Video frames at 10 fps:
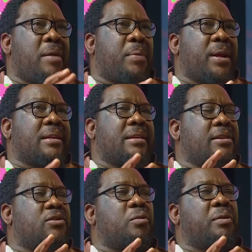BRICS
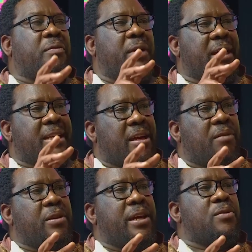has to be very
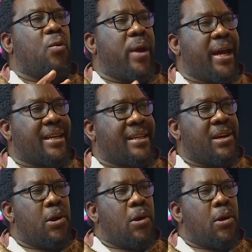careful and wary